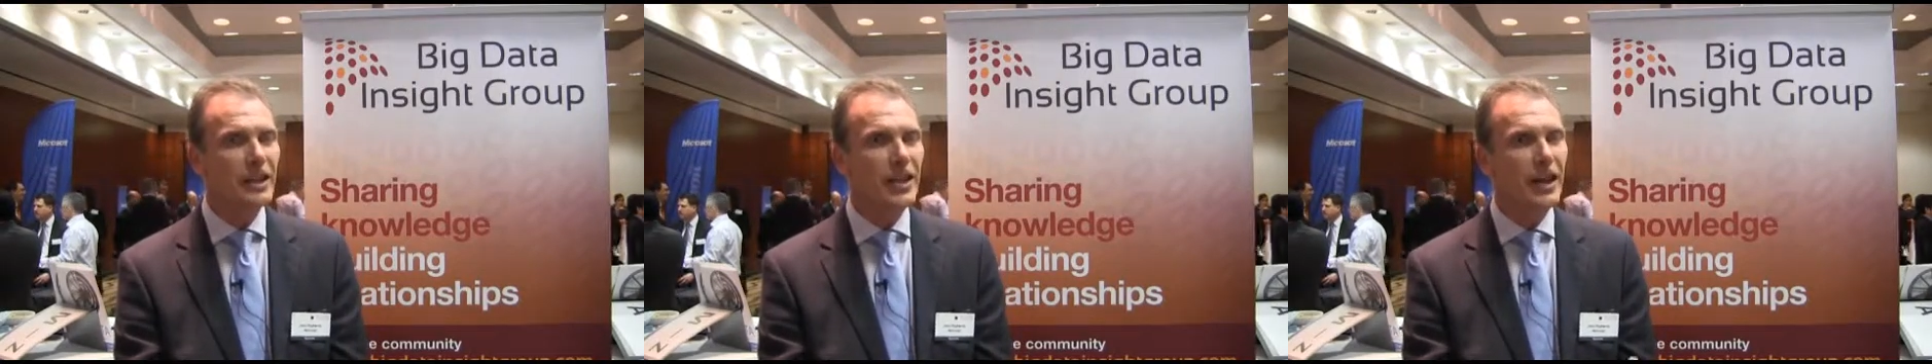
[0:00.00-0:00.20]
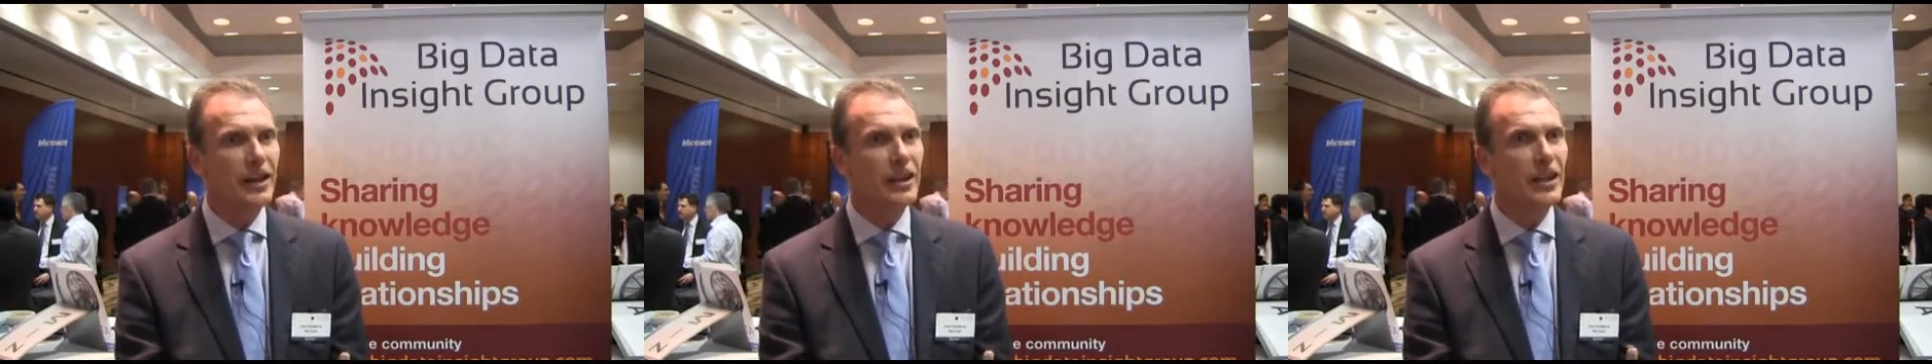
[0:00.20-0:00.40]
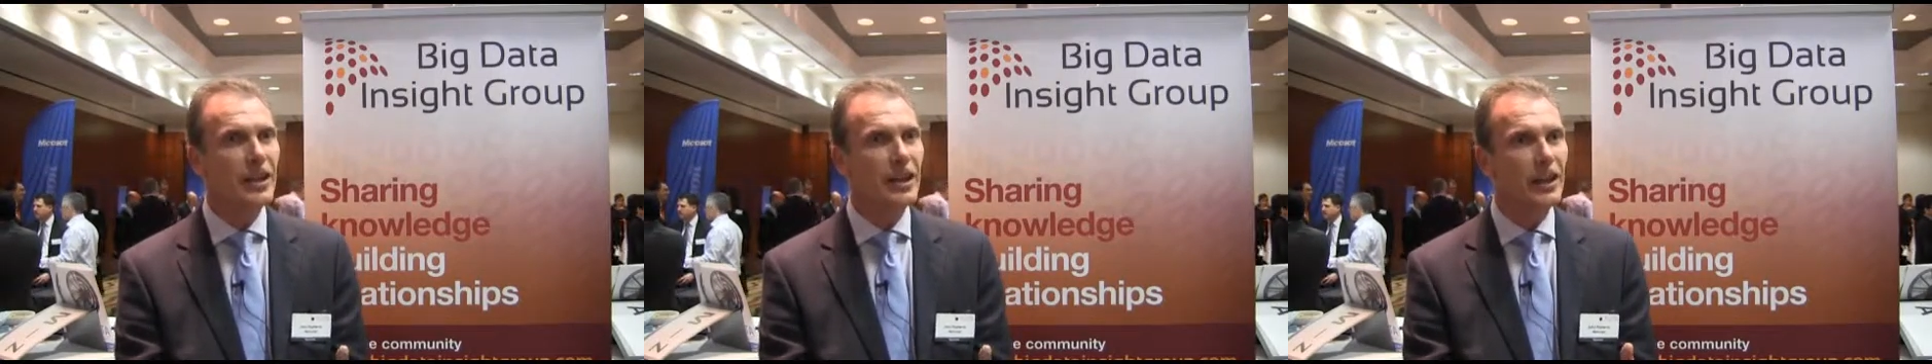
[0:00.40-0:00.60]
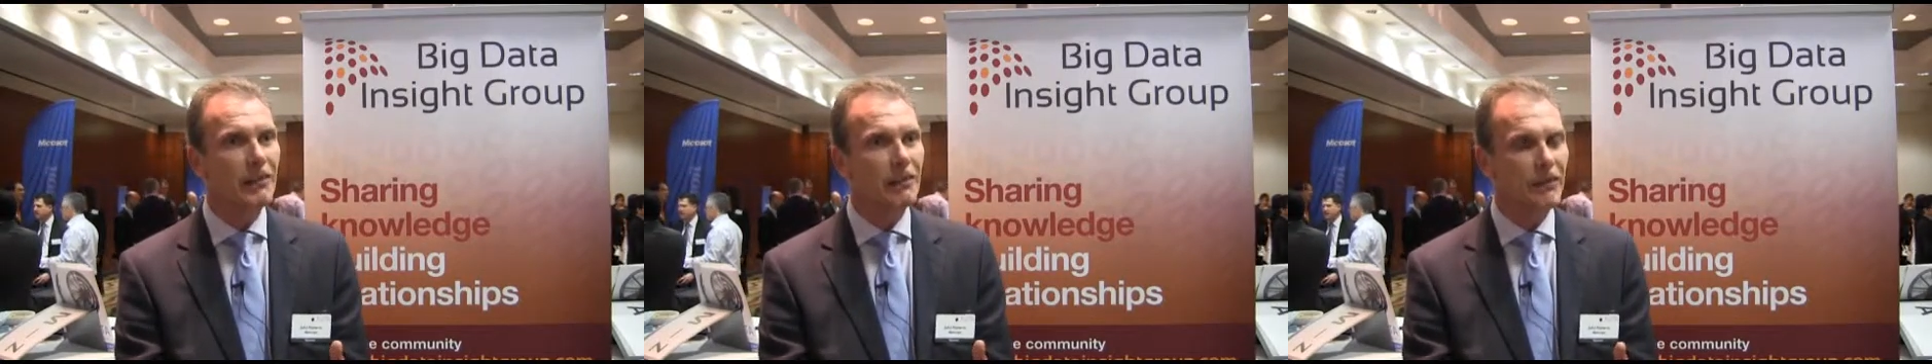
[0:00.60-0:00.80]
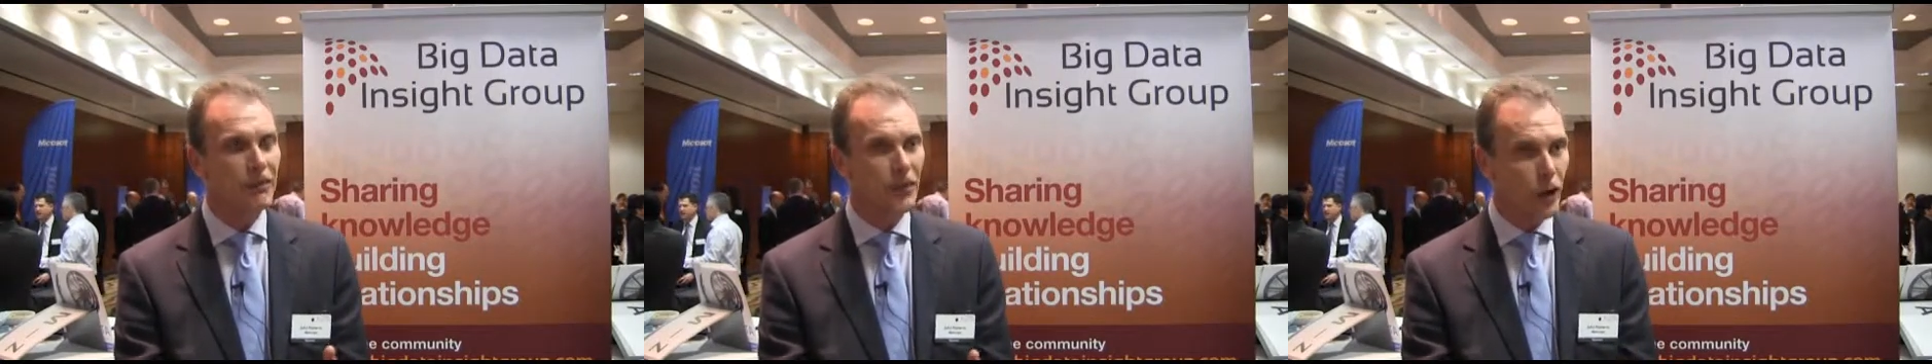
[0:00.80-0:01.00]
and the
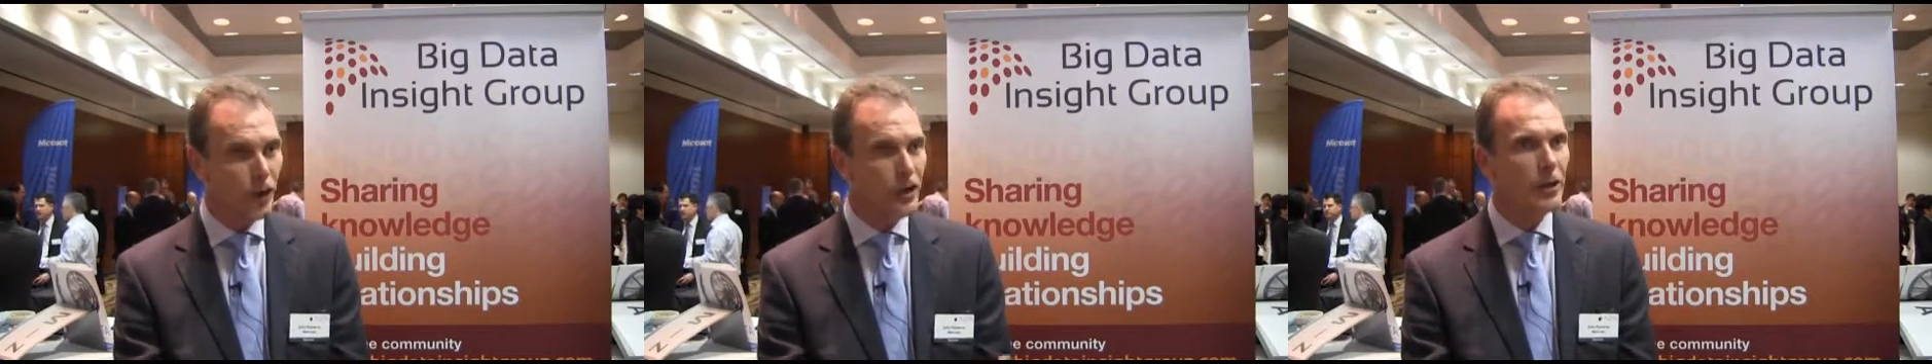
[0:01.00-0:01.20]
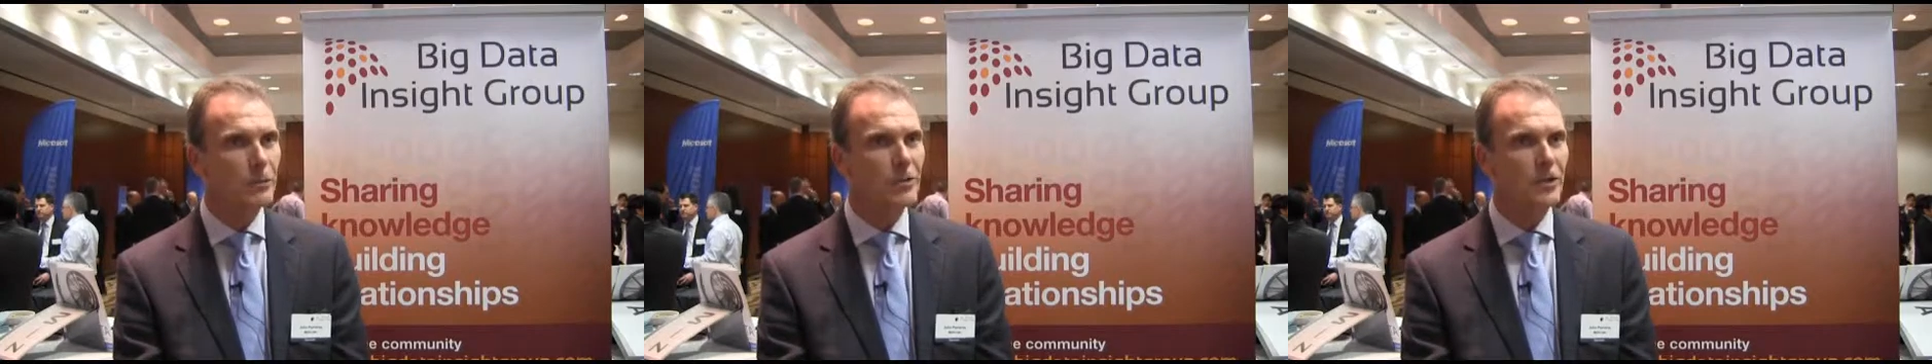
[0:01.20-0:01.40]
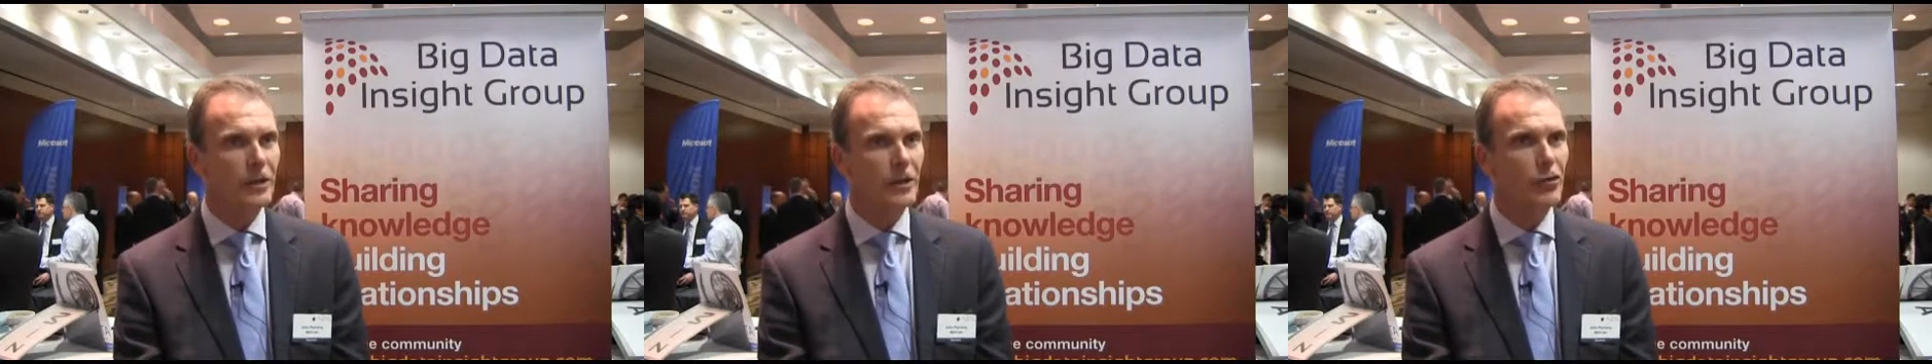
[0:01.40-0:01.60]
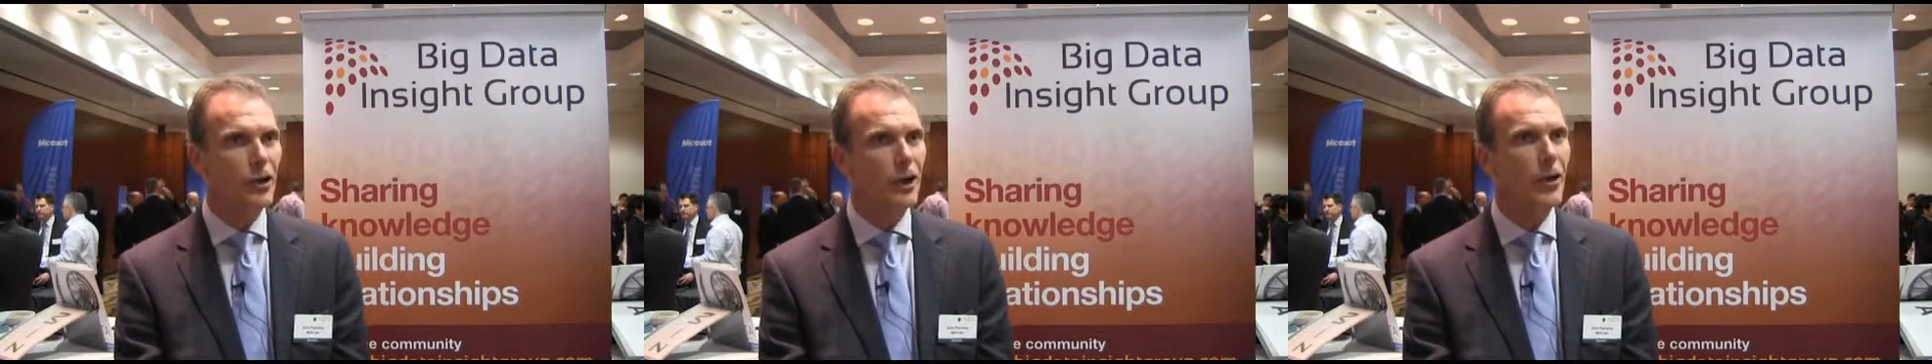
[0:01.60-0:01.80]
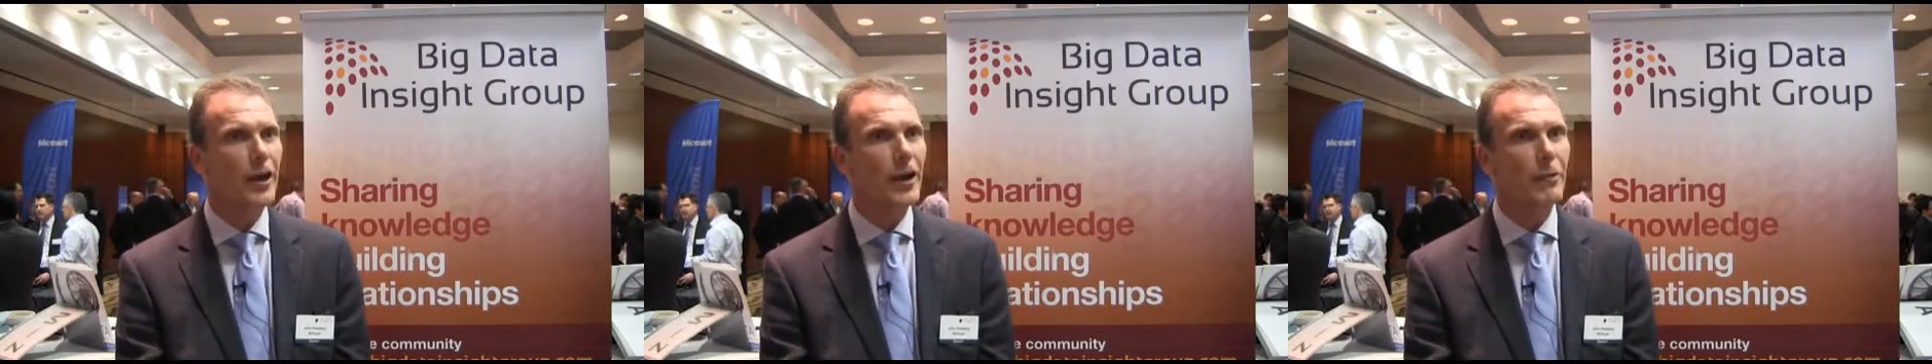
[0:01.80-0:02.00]
volumes that are
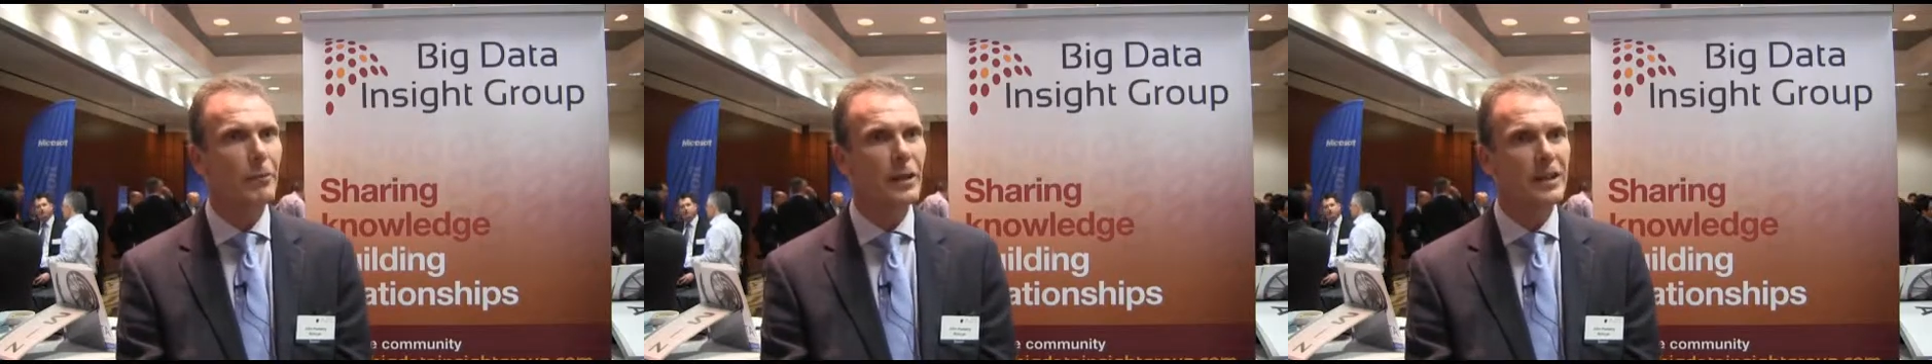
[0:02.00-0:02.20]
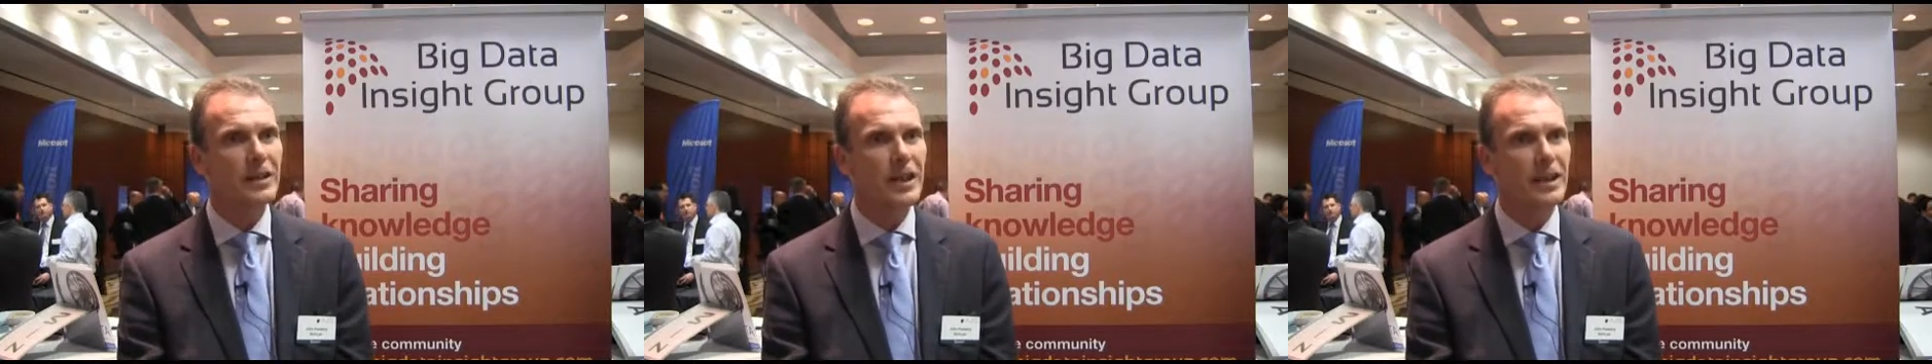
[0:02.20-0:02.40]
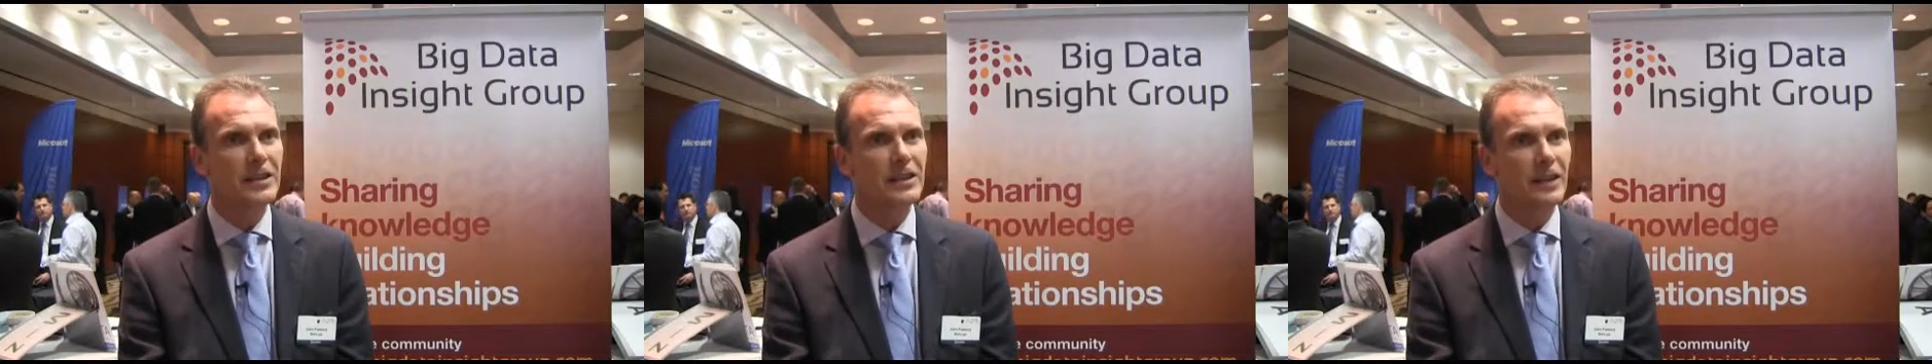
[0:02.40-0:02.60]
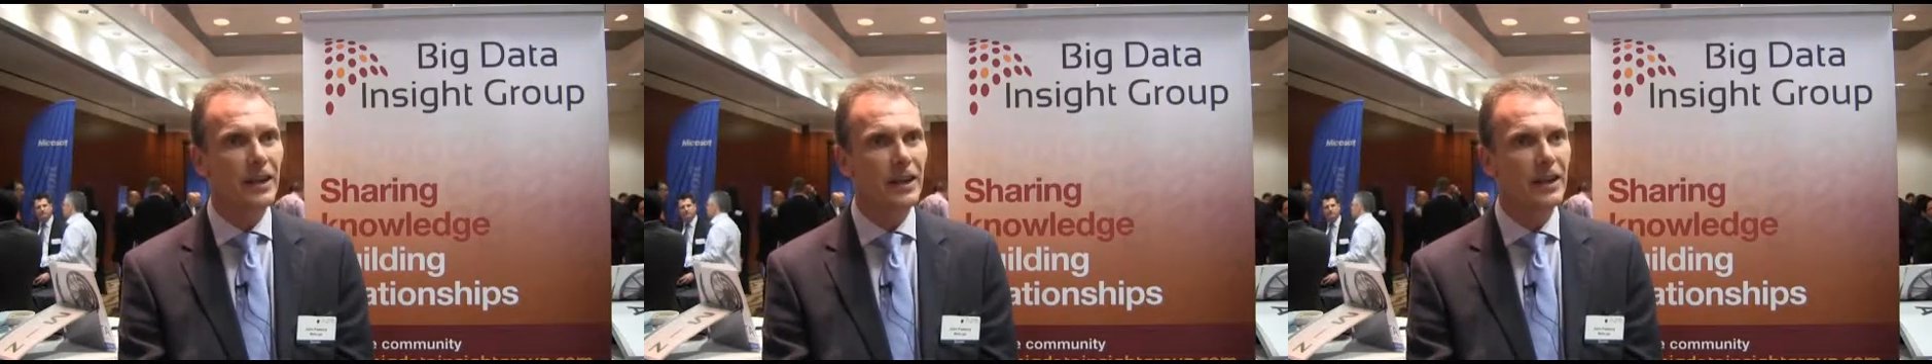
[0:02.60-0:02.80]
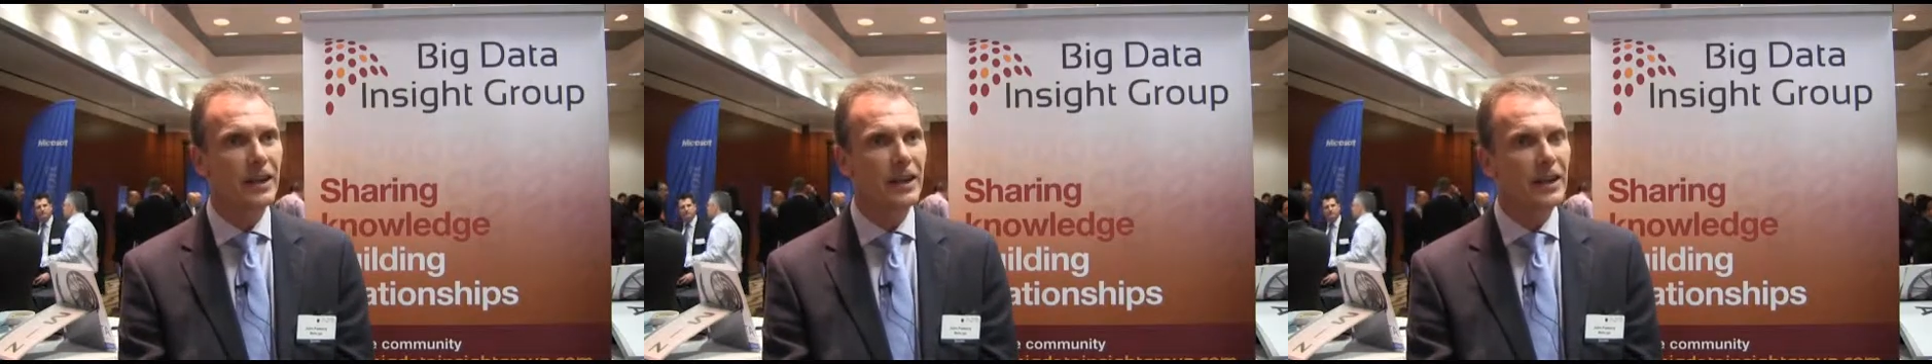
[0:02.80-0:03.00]
growing of big
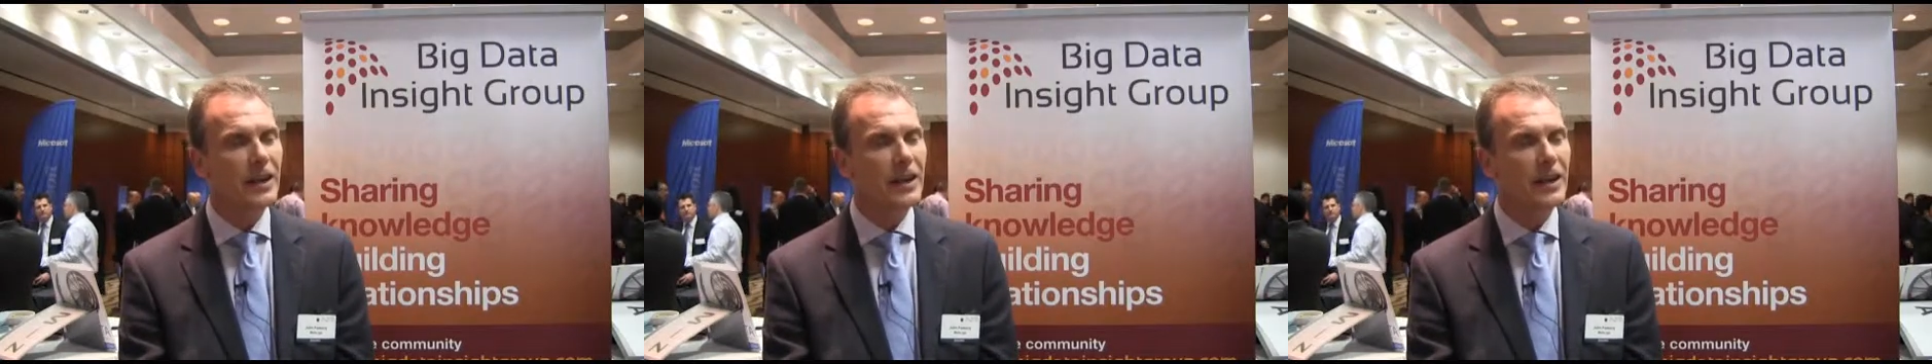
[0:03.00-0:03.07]
data,